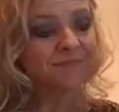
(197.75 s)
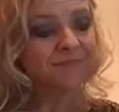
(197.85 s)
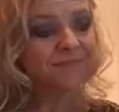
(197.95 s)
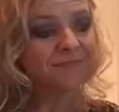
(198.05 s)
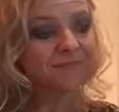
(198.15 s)

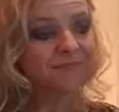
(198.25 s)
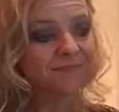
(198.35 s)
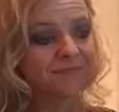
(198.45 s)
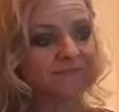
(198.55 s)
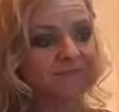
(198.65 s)

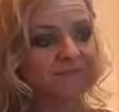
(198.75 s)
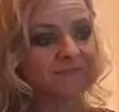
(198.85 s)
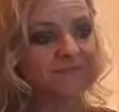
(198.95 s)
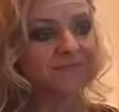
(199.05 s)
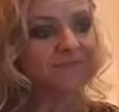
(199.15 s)

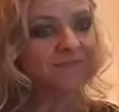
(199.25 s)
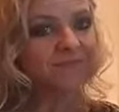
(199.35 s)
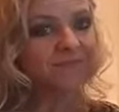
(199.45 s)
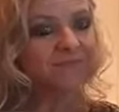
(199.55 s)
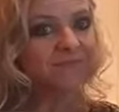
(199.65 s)

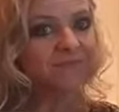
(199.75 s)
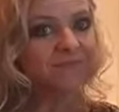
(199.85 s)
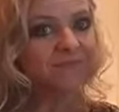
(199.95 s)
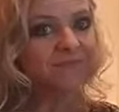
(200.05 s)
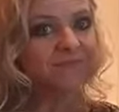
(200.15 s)

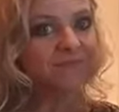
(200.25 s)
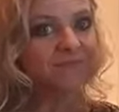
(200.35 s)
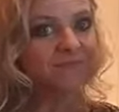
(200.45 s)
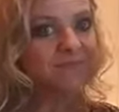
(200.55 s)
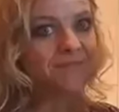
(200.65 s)

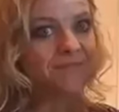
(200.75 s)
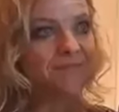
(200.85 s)
[no speech]